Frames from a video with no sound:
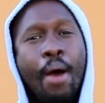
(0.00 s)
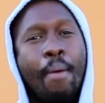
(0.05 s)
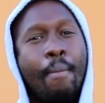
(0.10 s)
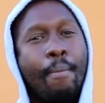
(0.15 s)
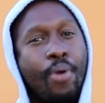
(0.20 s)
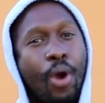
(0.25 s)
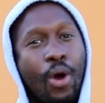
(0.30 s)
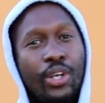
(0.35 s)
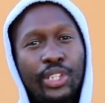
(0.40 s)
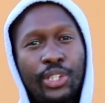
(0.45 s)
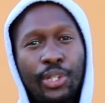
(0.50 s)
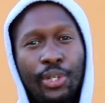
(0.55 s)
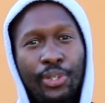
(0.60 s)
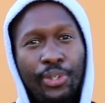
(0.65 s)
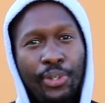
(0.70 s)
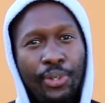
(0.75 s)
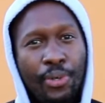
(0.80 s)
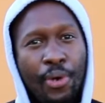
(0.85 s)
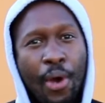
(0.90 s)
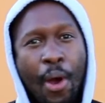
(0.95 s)
brought to
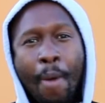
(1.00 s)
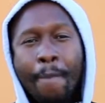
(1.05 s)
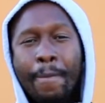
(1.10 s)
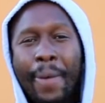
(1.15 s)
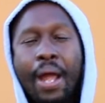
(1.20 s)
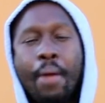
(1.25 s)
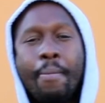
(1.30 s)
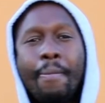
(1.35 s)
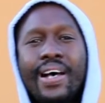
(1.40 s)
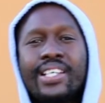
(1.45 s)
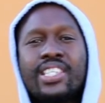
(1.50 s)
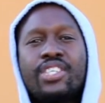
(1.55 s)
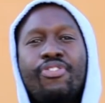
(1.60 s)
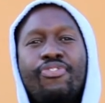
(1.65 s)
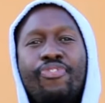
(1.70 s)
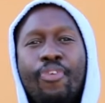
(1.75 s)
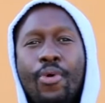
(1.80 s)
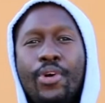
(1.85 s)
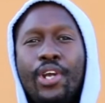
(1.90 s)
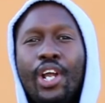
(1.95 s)
you by
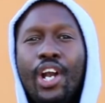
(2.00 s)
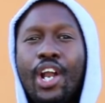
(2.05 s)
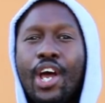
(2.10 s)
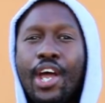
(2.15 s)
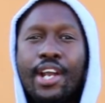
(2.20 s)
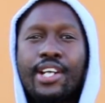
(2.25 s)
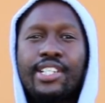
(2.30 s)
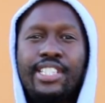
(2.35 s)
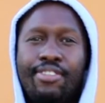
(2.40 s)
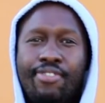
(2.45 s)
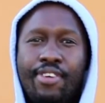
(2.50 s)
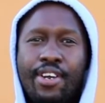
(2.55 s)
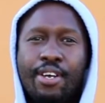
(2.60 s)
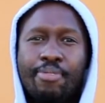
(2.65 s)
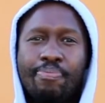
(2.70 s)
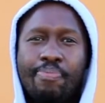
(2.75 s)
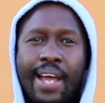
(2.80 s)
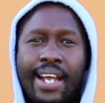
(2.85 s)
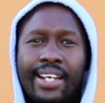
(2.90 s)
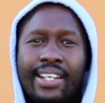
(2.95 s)
Masifunda Learner
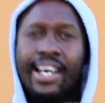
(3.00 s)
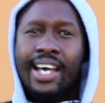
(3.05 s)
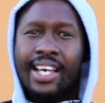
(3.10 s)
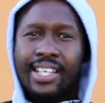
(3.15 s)
Development.